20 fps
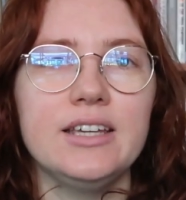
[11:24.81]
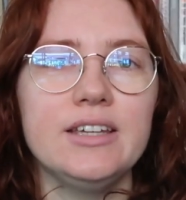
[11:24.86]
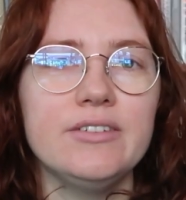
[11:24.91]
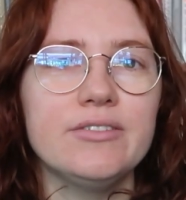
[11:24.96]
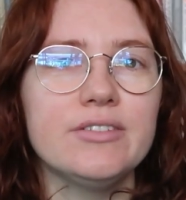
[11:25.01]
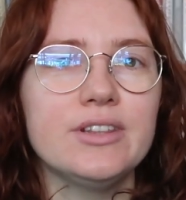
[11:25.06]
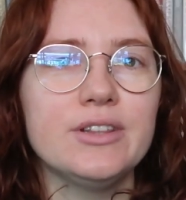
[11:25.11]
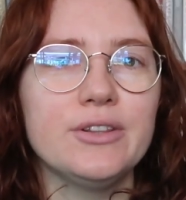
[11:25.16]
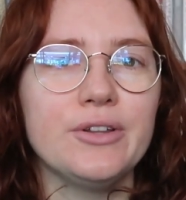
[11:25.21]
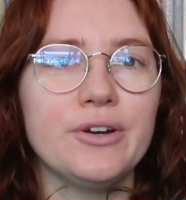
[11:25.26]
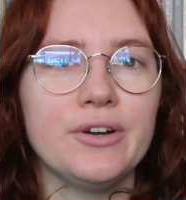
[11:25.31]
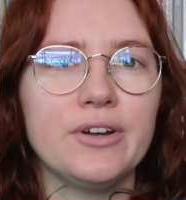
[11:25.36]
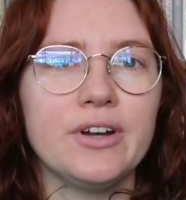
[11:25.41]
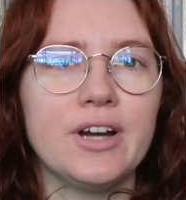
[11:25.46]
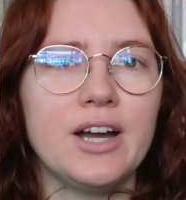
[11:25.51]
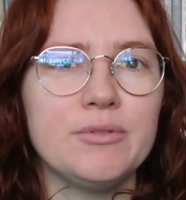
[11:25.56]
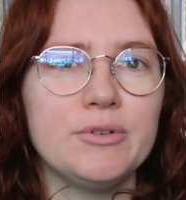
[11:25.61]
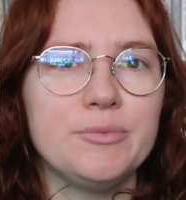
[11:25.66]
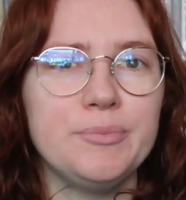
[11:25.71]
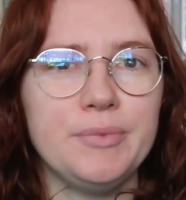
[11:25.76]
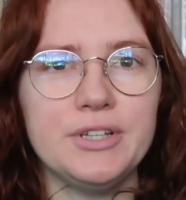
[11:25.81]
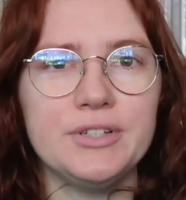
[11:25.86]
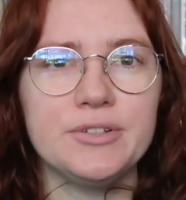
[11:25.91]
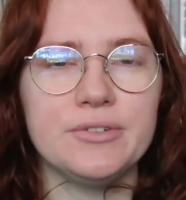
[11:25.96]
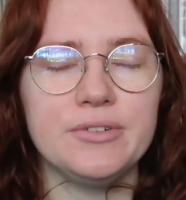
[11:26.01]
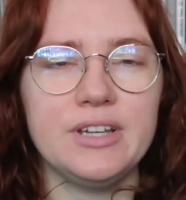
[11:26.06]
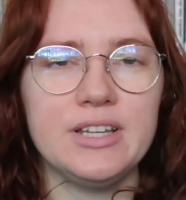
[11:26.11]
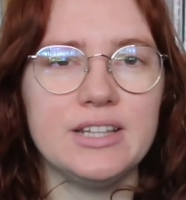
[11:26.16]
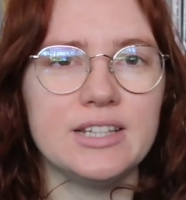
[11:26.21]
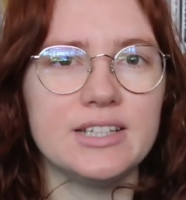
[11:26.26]
Even though I would be
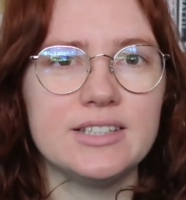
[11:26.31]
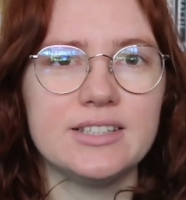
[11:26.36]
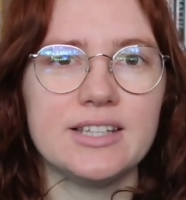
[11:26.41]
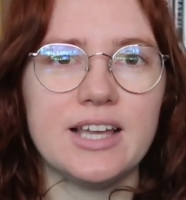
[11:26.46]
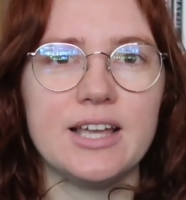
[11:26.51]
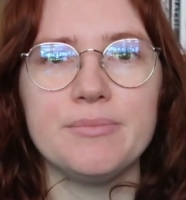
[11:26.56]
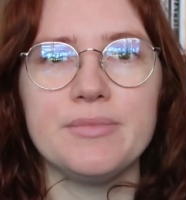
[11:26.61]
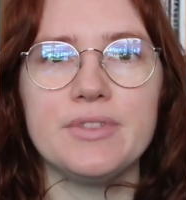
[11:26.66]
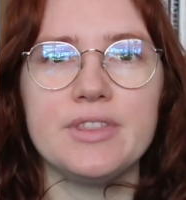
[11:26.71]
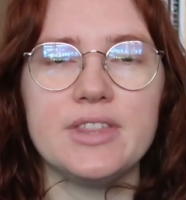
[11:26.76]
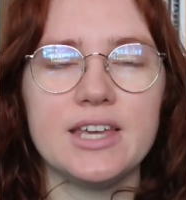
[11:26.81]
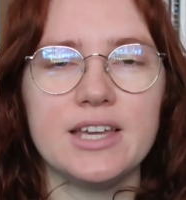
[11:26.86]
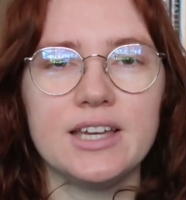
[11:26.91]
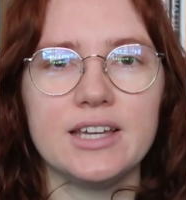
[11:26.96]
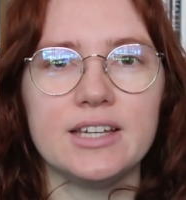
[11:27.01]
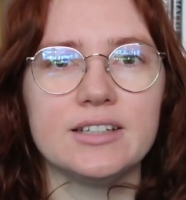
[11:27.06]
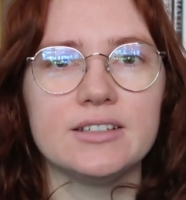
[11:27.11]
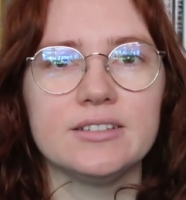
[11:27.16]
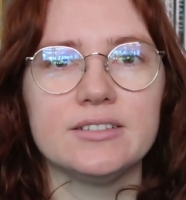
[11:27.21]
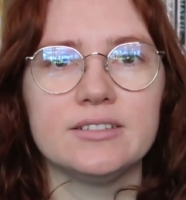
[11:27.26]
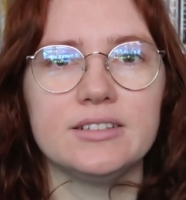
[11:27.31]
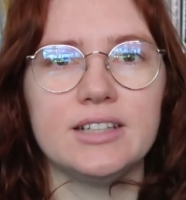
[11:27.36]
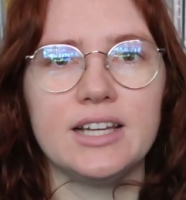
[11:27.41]
doing the same thing,